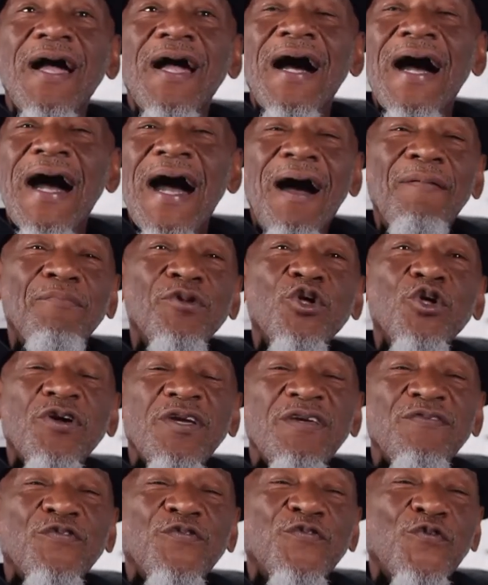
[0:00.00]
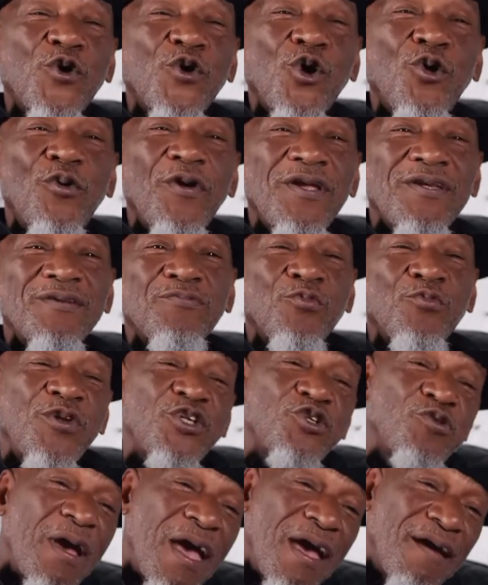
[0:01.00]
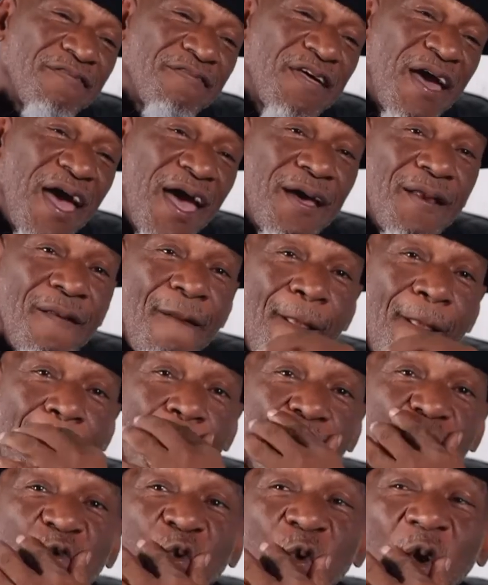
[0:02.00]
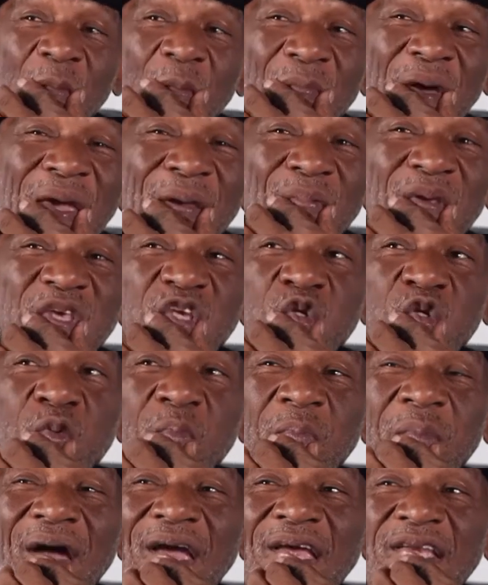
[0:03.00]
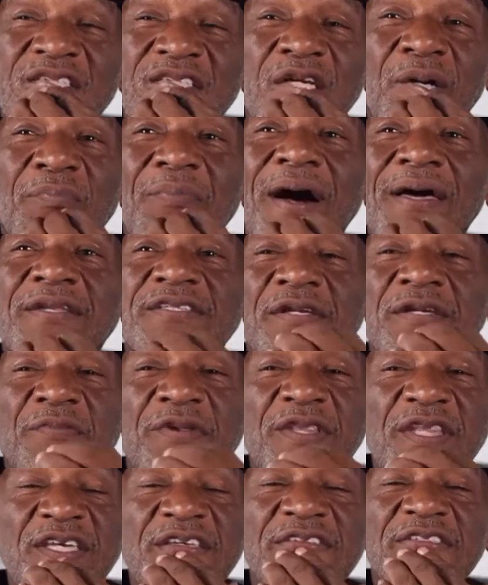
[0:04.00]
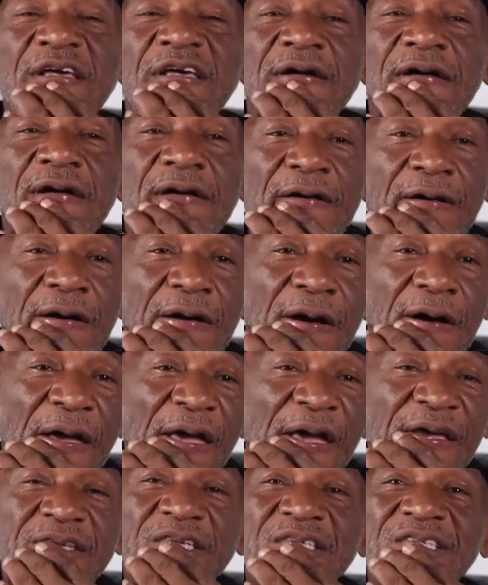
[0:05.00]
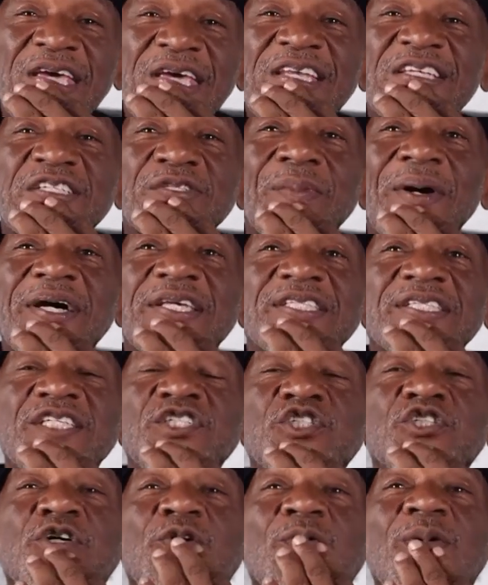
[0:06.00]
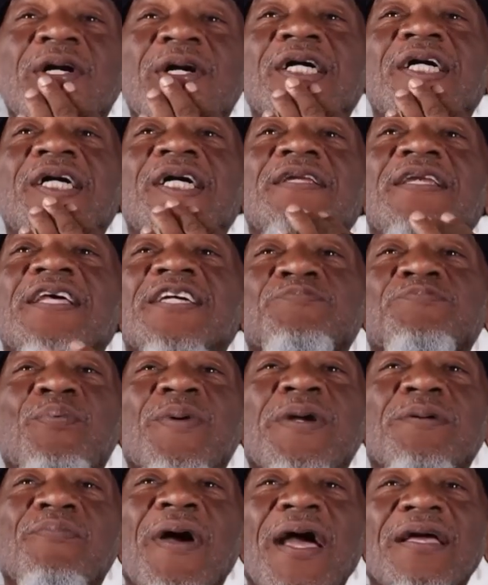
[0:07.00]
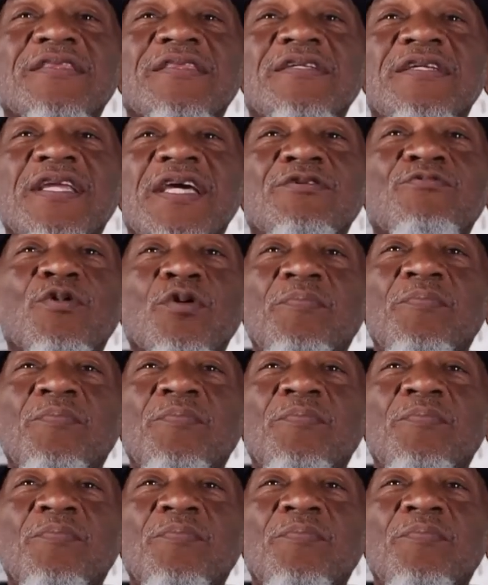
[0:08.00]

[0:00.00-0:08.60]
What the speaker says: I'm looking forward when you have that. Where maybe you might some of these entertainers might say, you know what, let's bring back the Negro